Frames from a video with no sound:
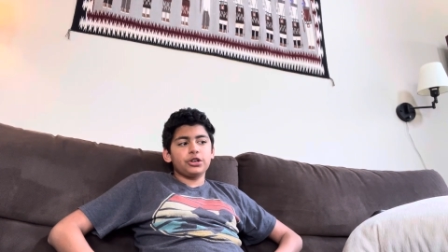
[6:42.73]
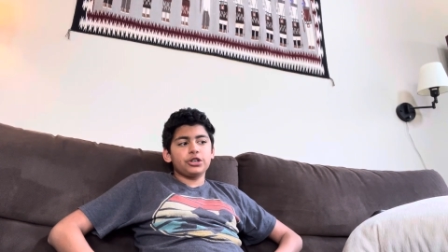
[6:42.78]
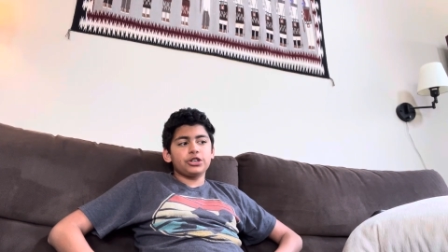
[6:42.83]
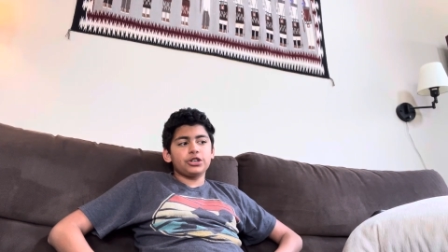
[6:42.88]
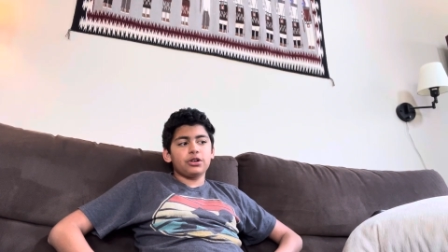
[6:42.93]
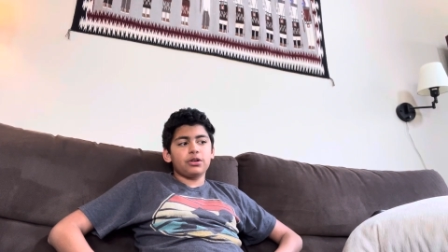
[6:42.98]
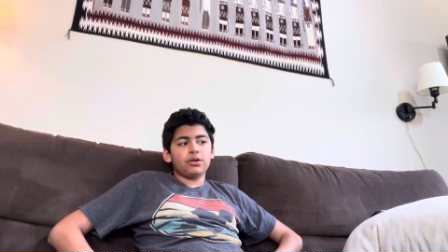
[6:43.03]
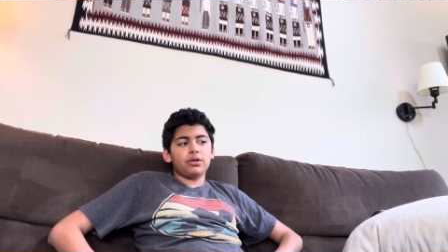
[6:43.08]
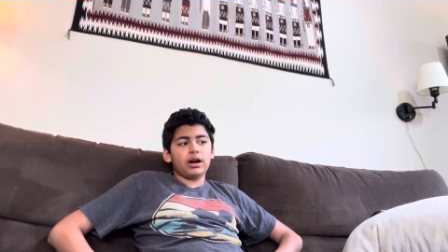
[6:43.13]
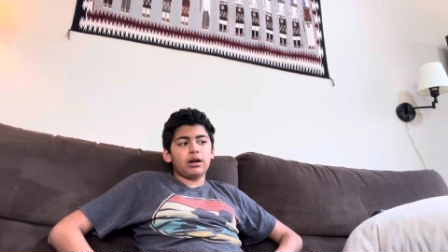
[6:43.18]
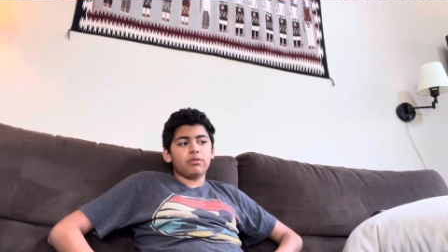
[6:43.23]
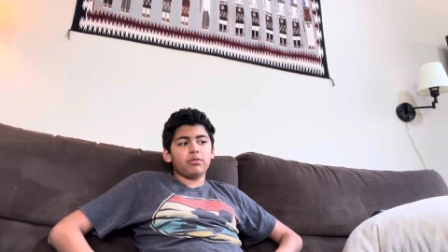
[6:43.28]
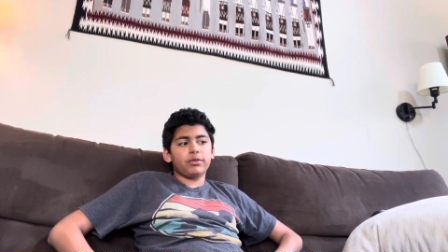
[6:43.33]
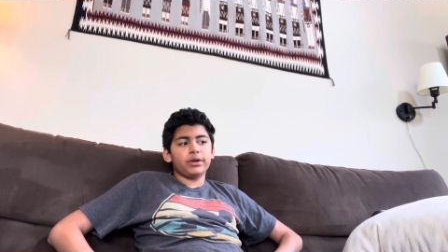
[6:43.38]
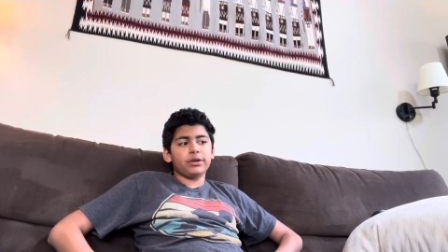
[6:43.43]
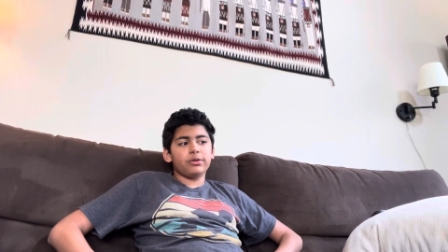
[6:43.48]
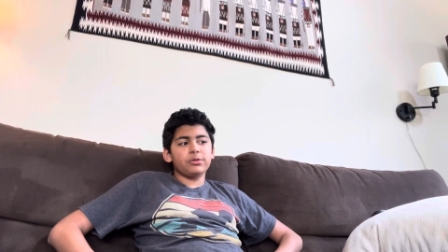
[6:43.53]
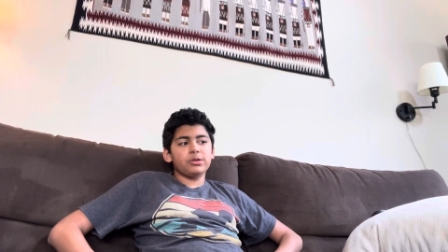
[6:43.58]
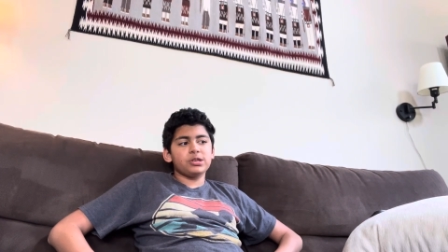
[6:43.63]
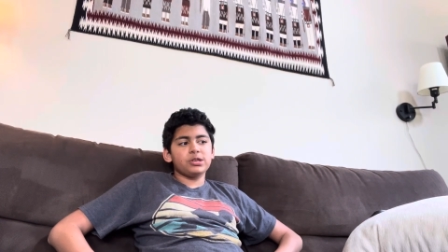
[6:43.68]
to show how
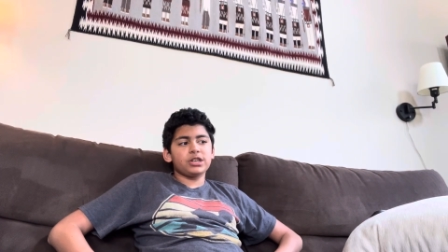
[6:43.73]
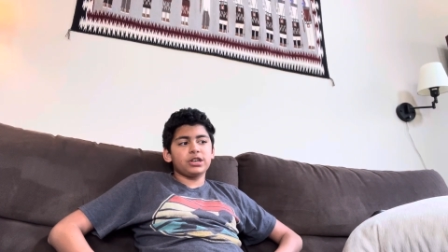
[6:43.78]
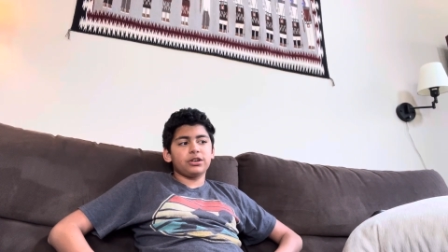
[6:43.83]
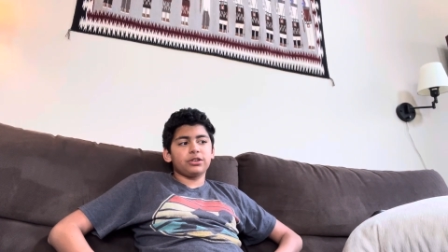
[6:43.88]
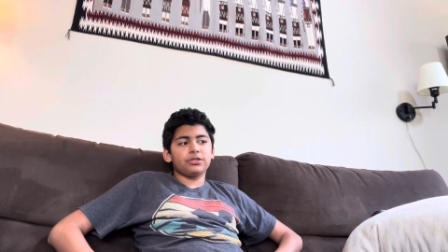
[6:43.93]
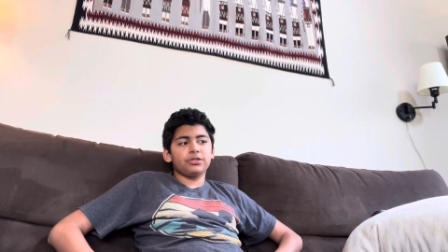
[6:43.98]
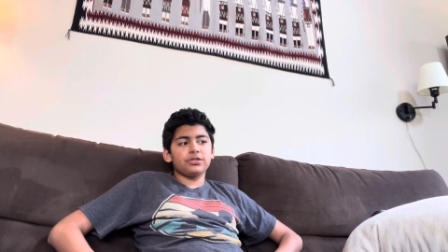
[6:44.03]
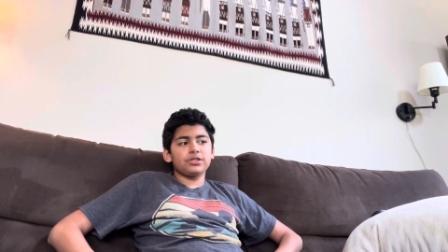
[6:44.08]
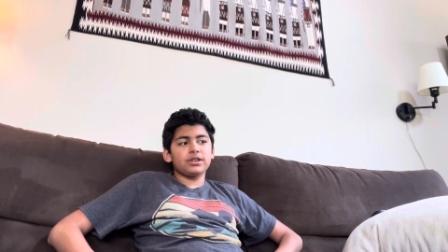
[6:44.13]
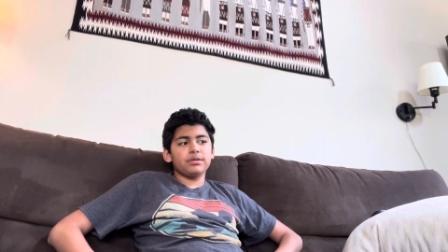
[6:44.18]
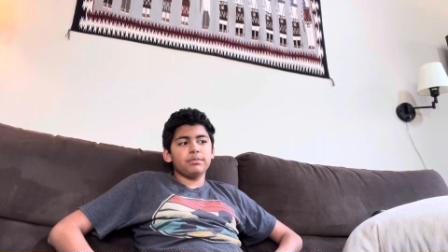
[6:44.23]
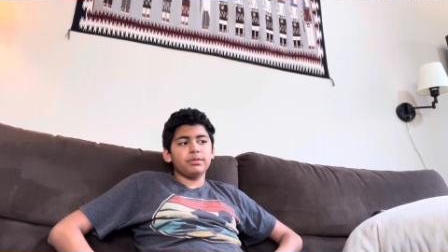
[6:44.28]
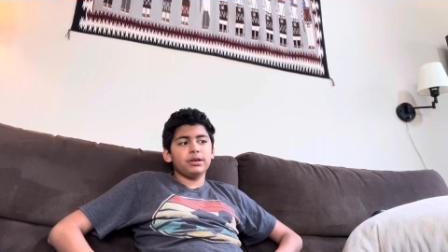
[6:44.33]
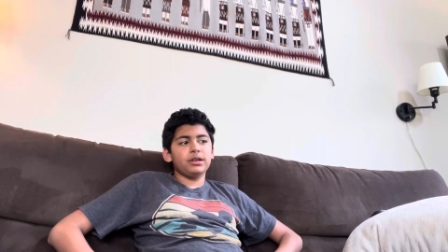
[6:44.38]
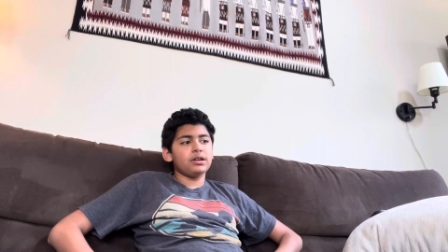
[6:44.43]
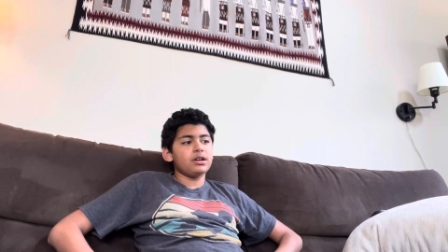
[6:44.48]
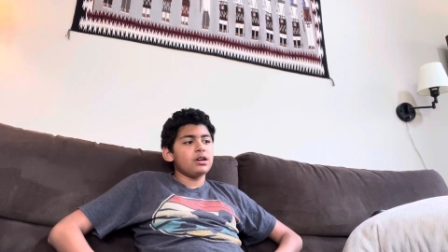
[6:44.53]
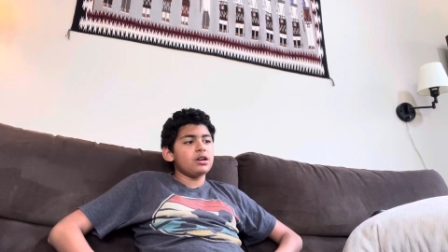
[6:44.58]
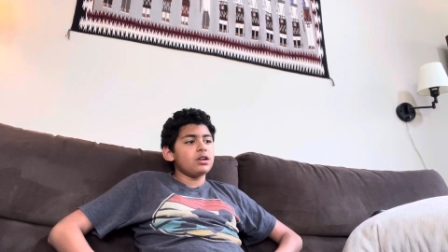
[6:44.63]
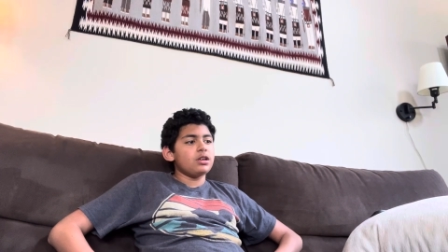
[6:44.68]
real these characters can
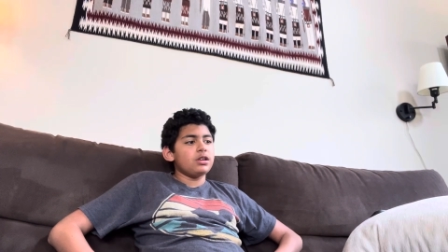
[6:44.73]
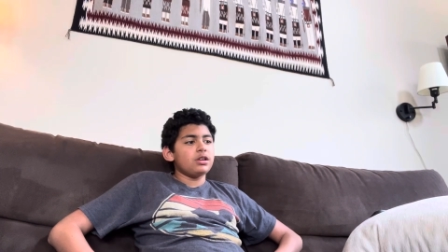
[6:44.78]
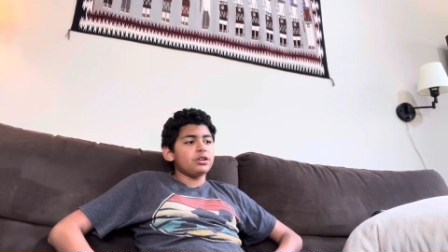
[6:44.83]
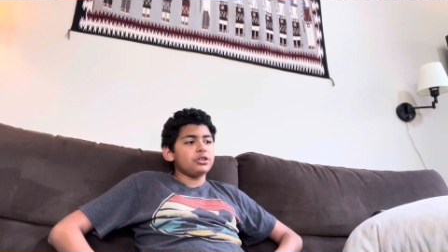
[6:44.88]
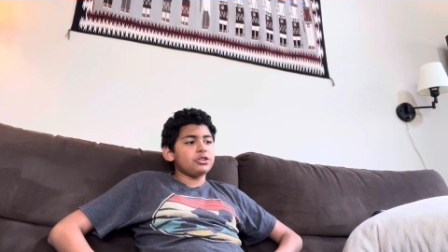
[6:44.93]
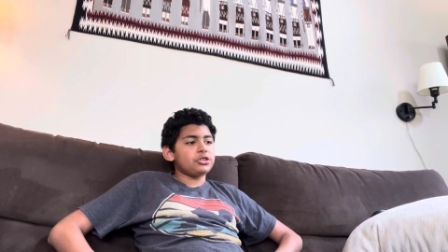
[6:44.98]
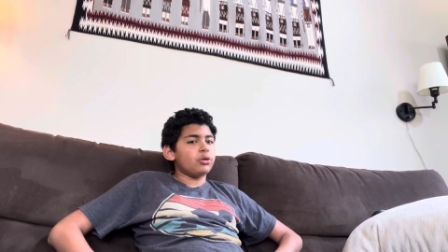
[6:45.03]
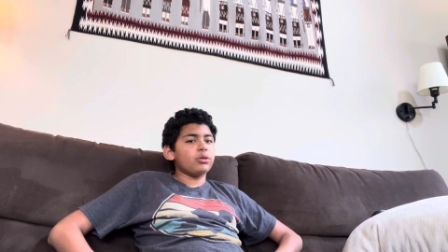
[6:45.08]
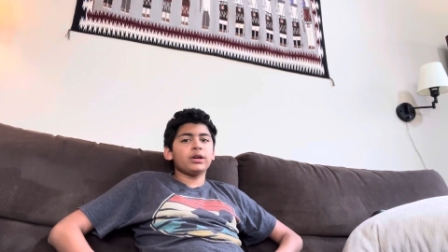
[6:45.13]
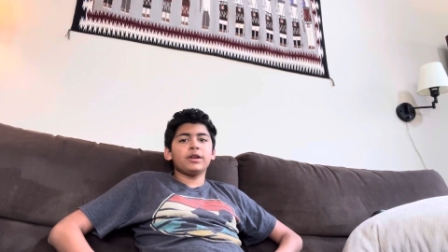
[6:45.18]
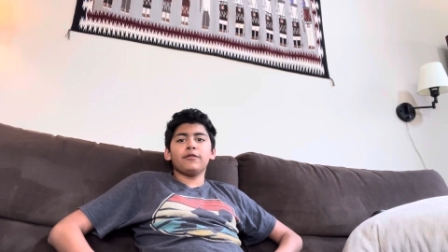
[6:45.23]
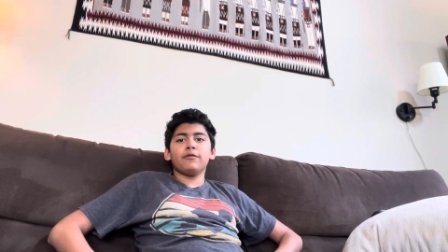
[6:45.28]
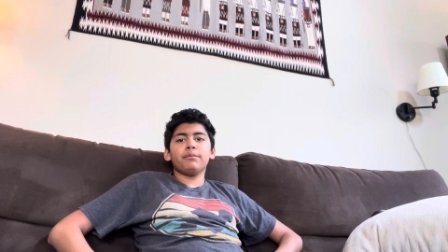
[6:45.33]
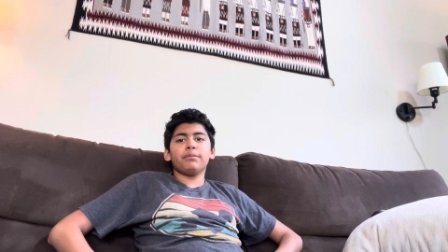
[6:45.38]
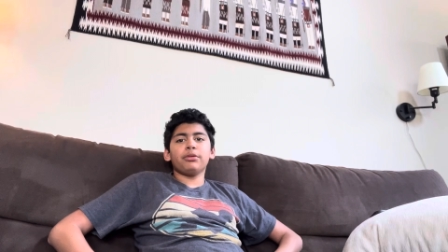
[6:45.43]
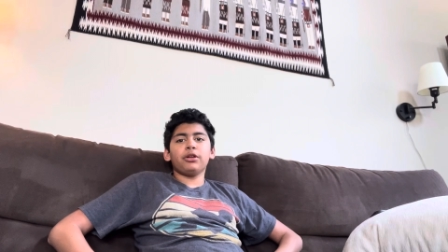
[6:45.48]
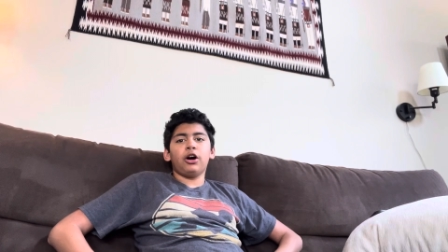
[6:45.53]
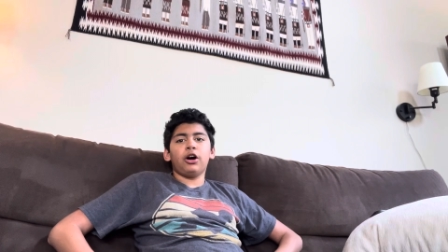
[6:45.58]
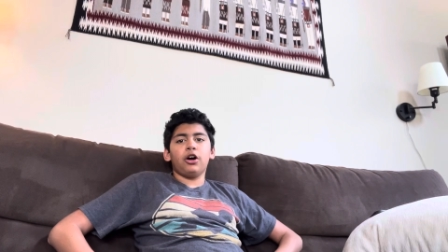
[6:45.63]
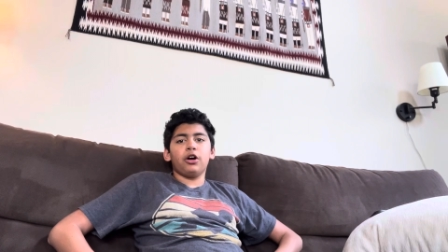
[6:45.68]
be, don't give them
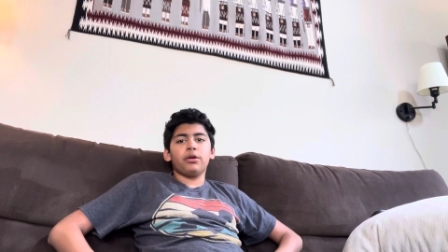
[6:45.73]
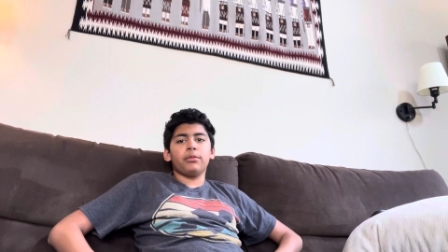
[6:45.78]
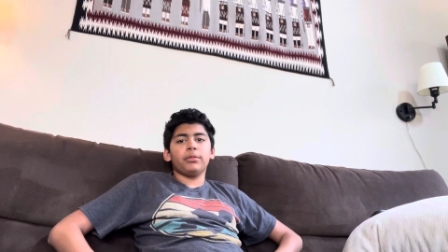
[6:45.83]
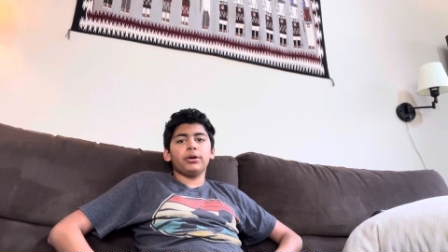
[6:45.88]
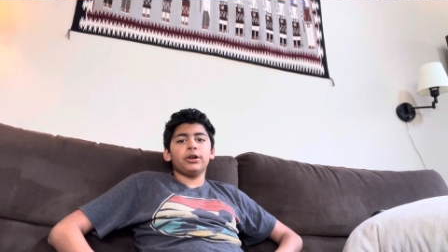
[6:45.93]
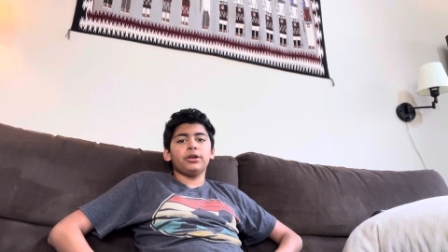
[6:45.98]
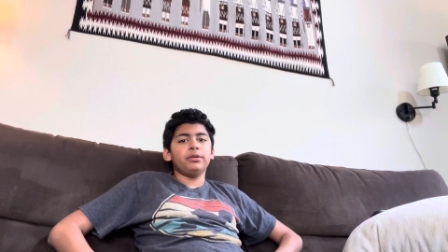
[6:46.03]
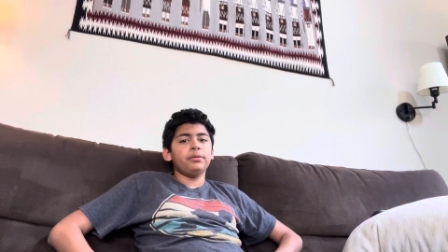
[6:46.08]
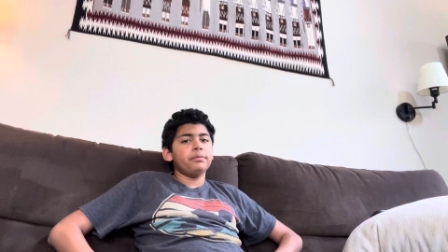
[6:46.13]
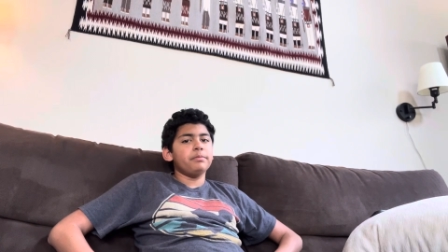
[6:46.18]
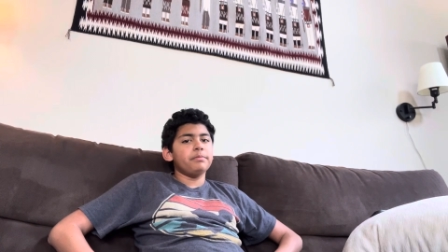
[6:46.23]
plot armor.